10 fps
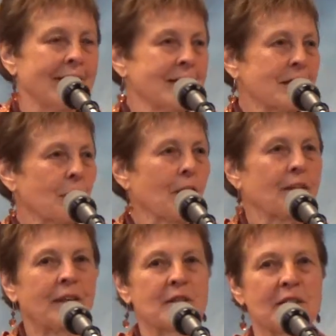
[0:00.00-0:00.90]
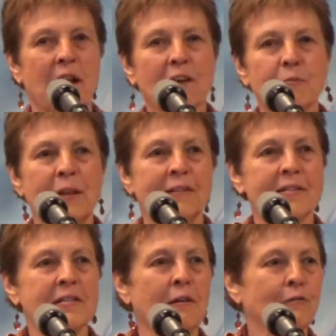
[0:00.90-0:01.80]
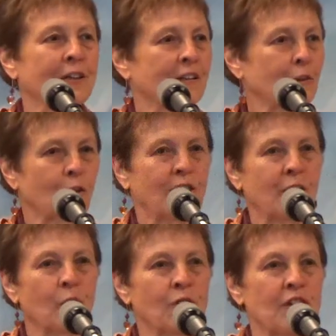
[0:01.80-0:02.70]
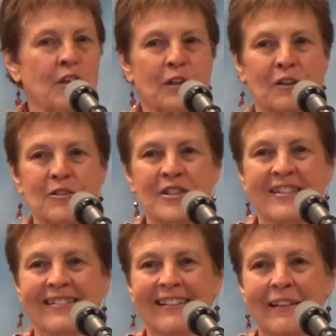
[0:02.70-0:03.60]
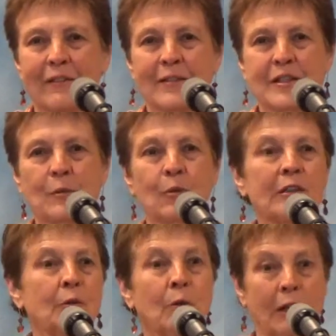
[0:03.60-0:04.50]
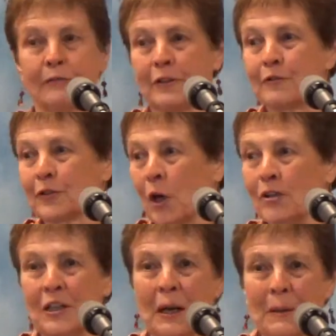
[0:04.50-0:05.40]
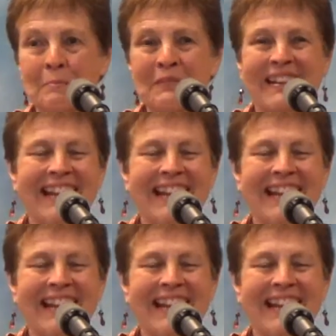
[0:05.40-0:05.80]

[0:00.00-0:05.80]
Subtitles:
some of the things that I've been discovering and learning over the years that seem really relevant for our time.